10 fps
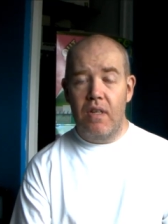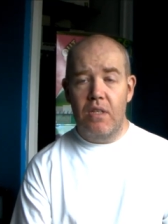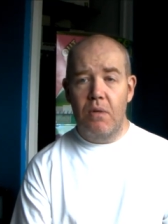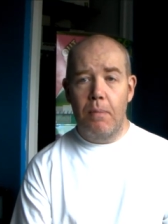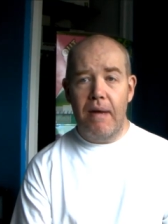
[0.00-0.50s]

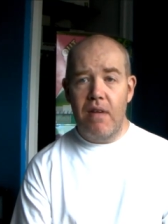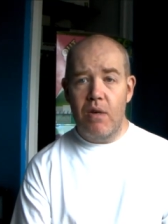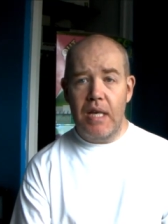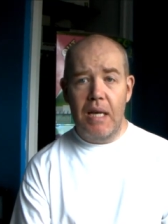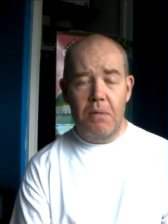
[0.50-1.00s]
like the Mario
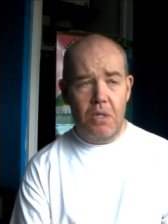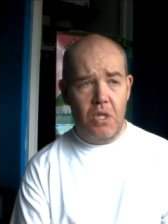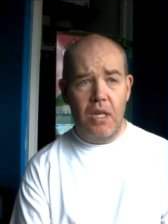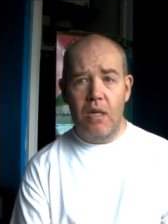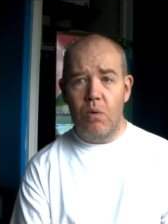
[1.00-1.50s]
games, the
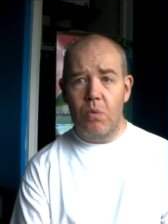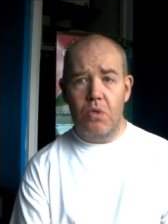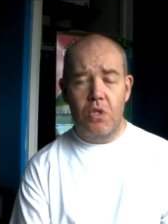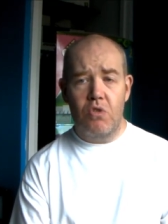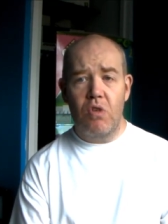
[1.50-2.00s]

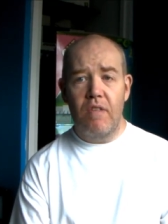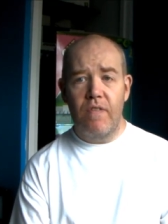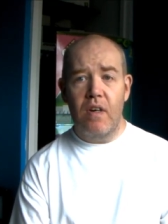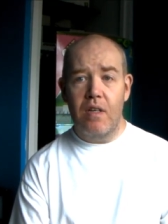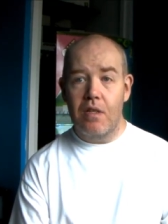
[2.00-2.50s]
Turtles, the Street
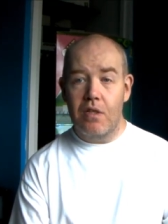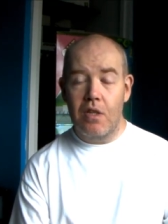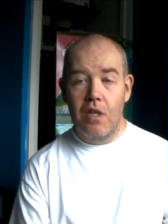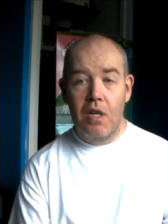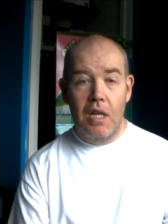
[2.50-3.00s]
Fighters,
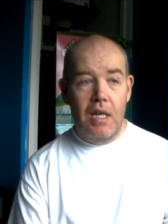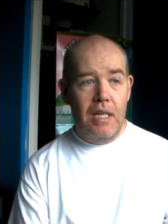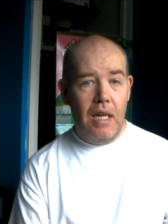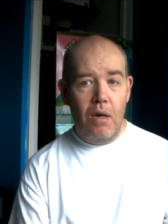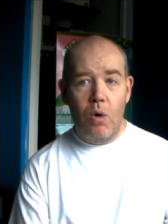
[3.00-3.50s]

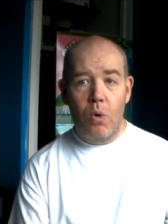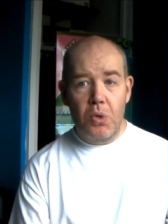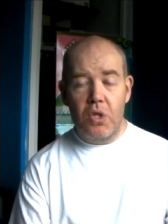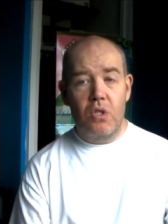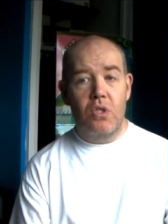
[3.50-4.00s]
you know, all
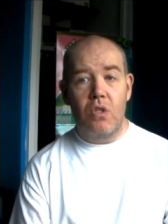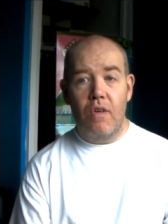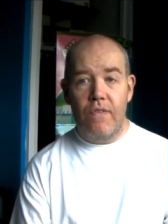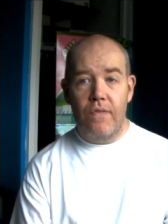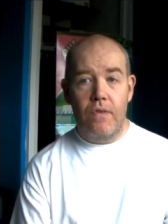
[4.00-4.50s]
the good
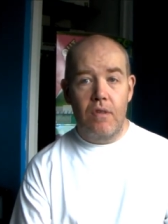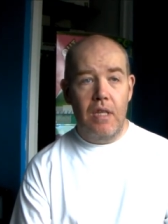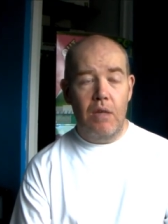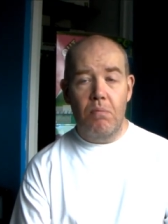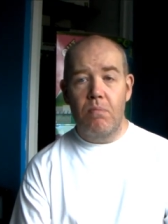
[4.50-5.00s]
stuff, you
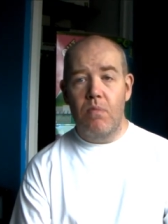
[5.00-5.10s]
know,